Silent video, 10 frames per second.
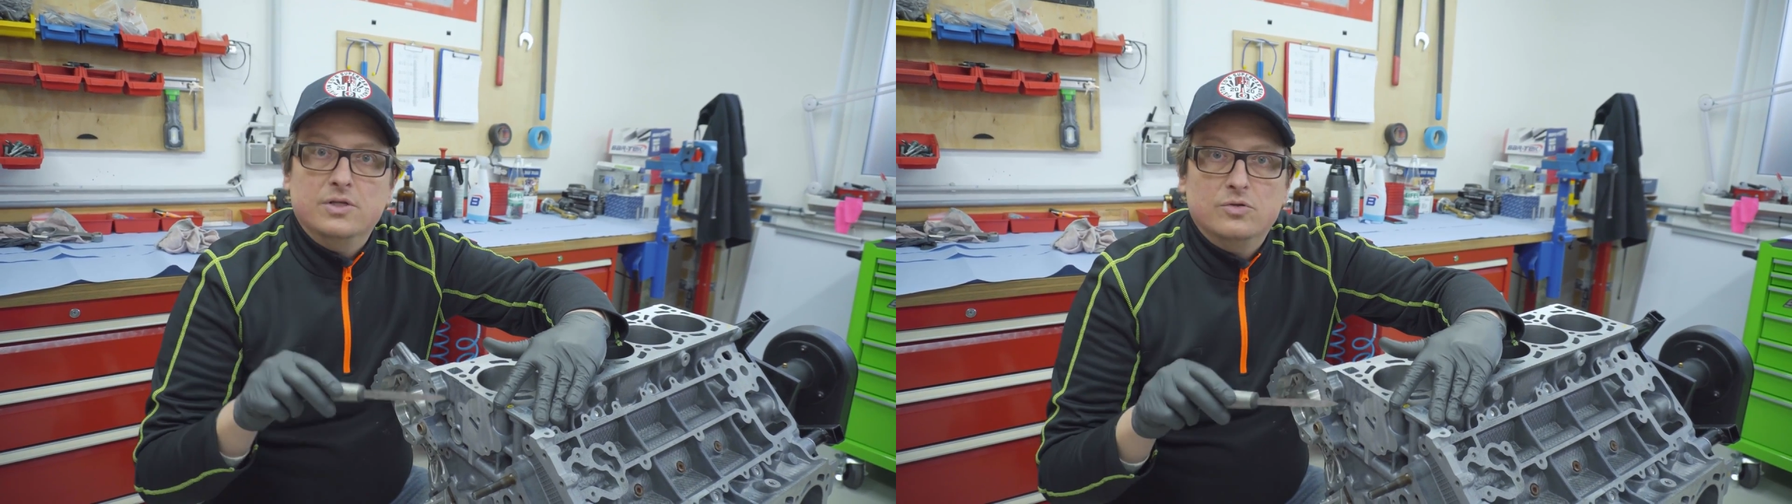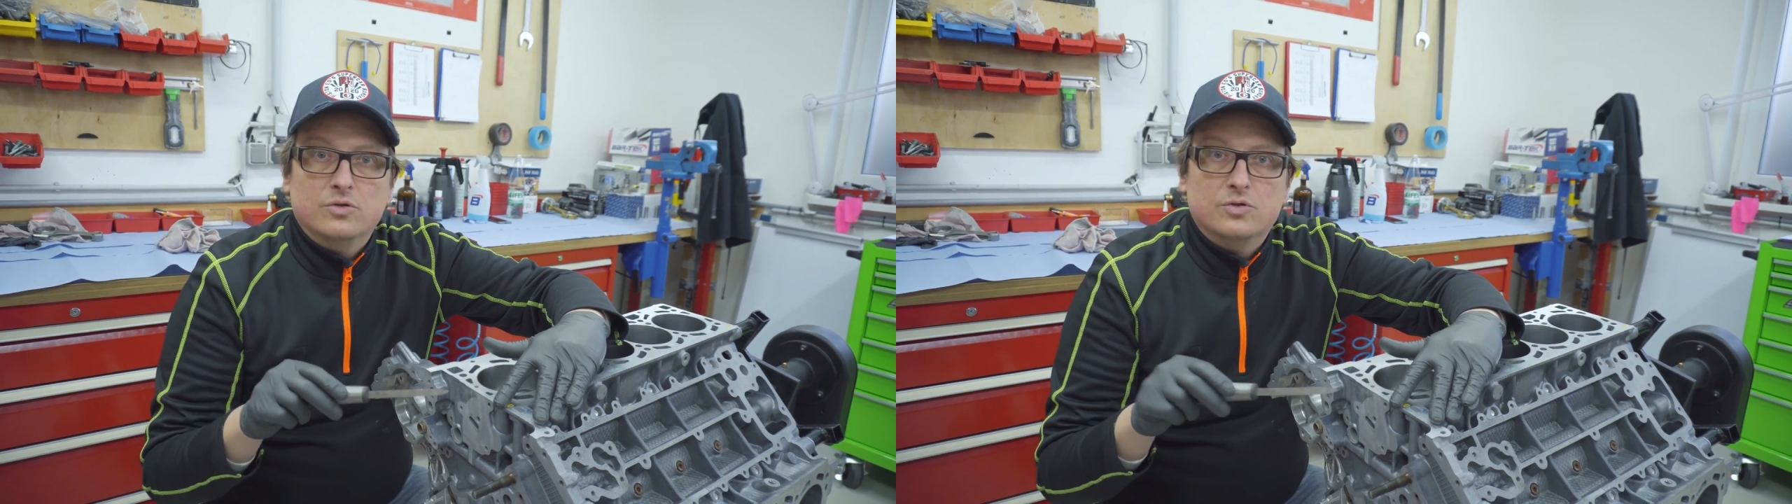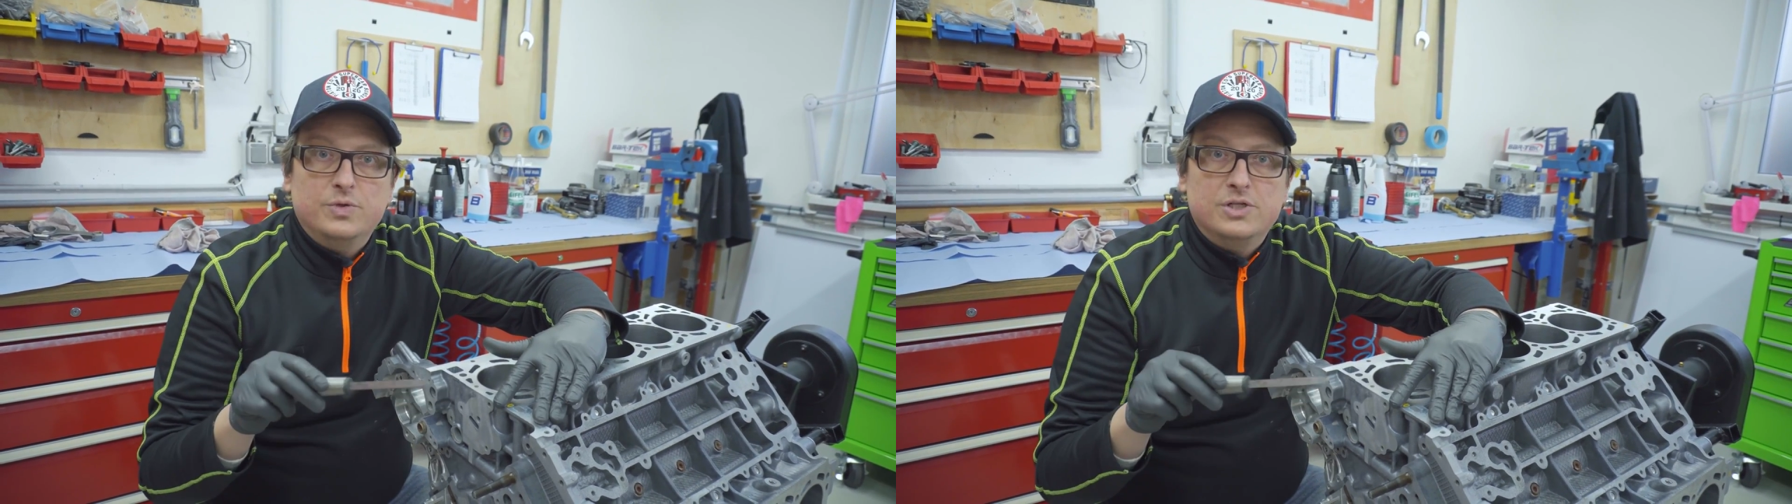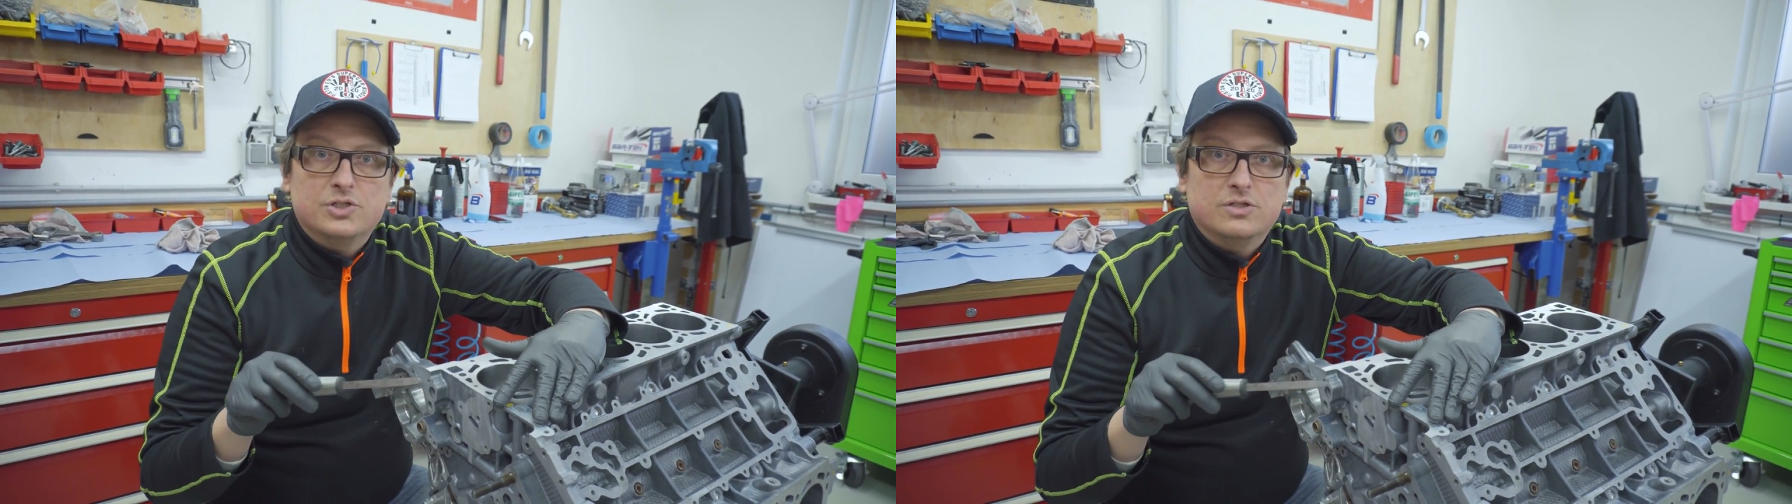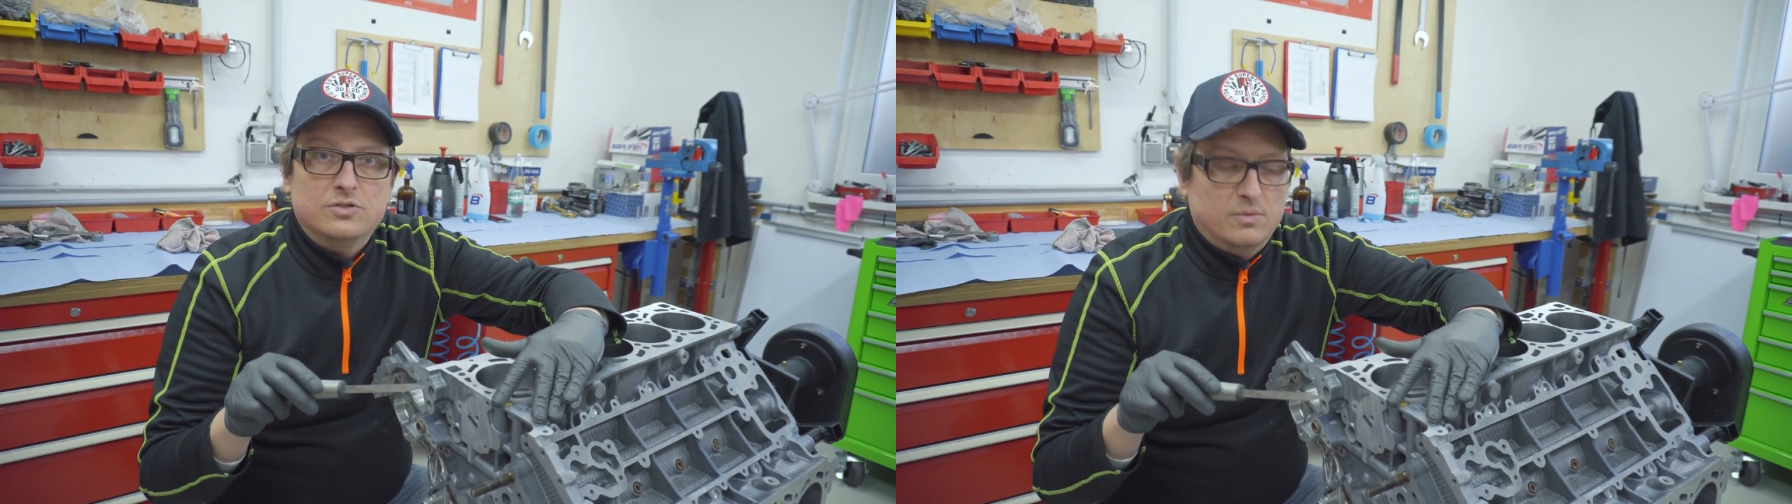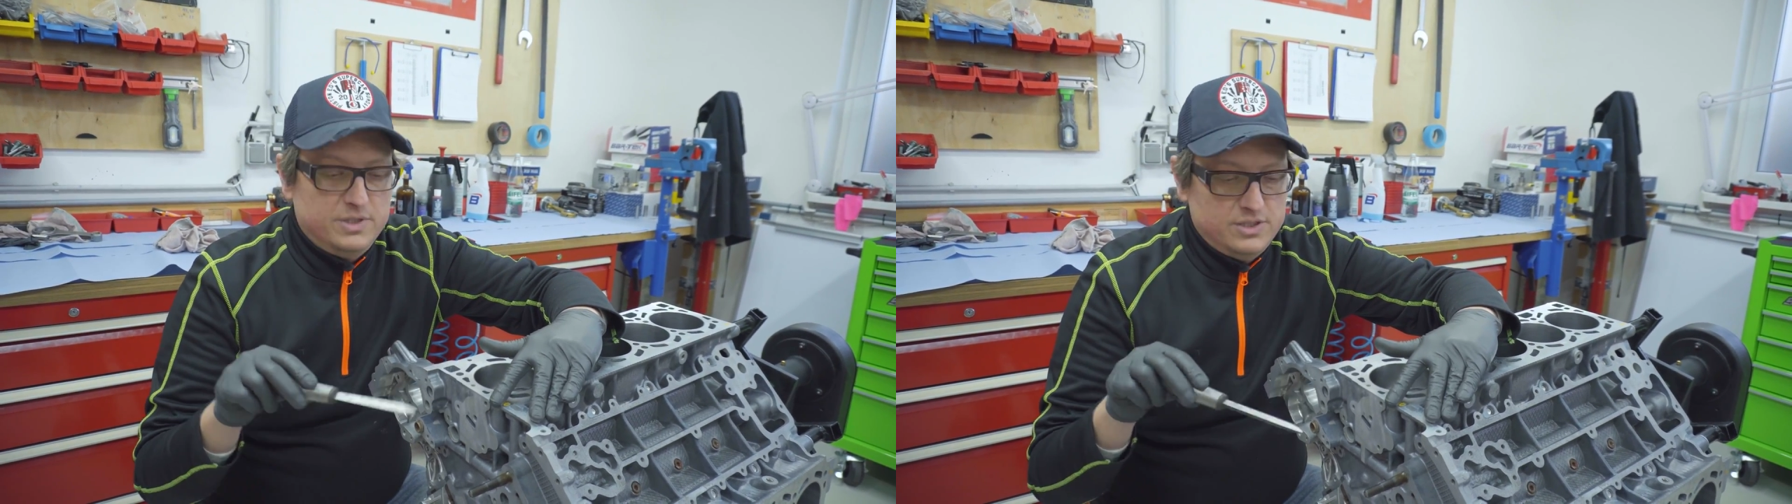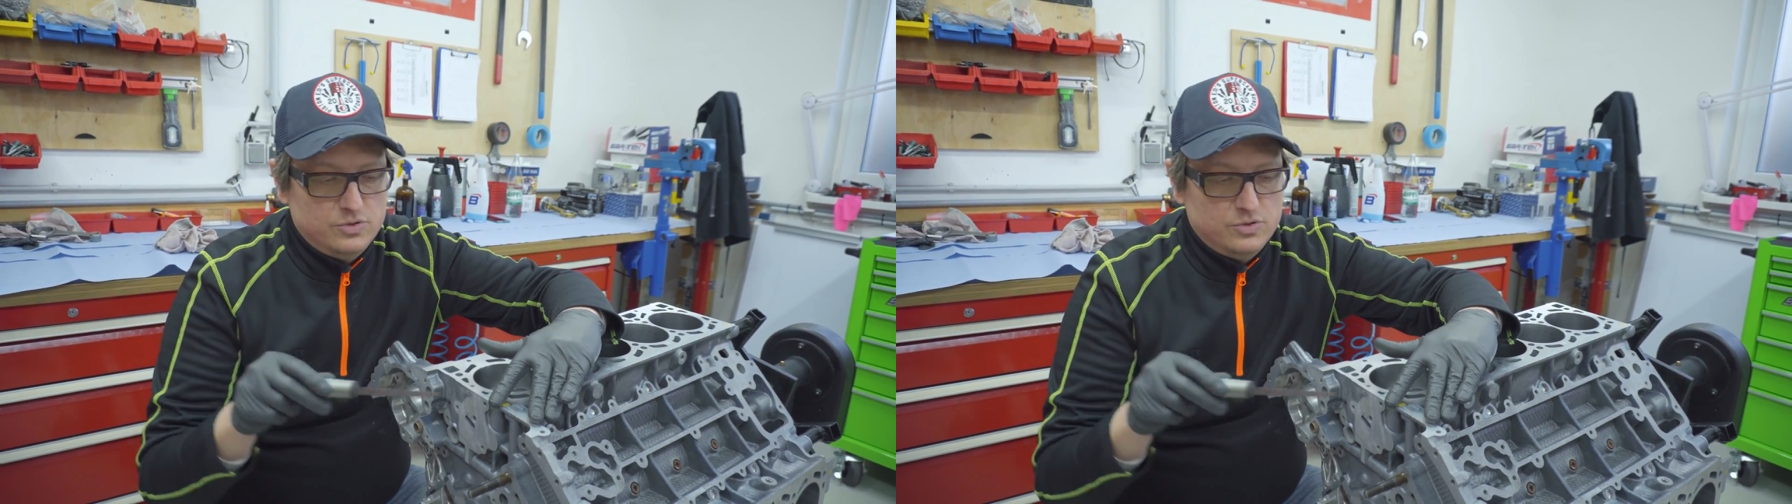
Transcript: you don't reach it normally,